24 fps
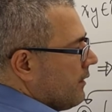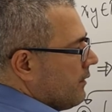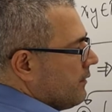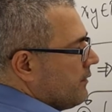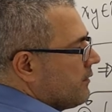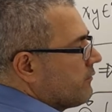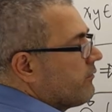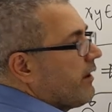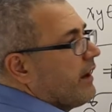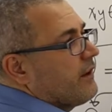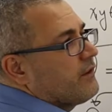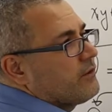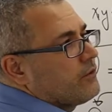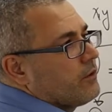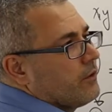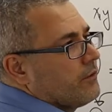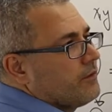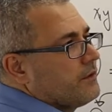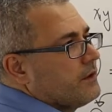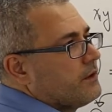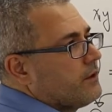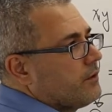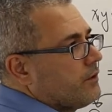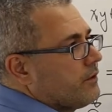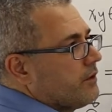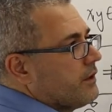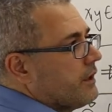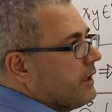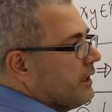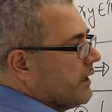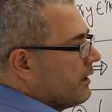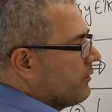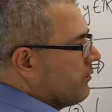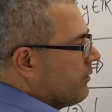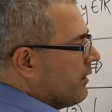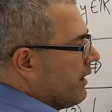the rest of the third
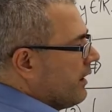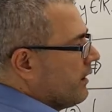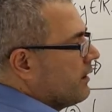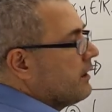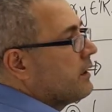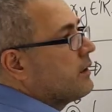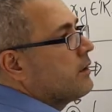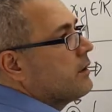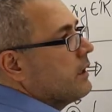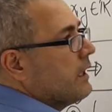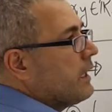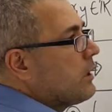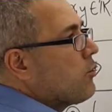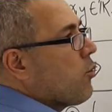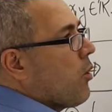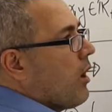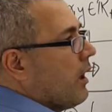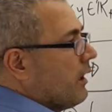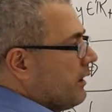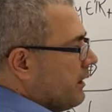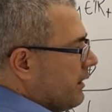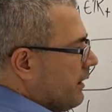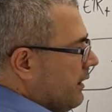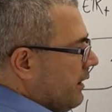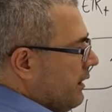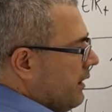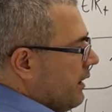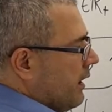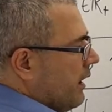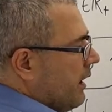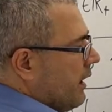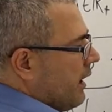equality,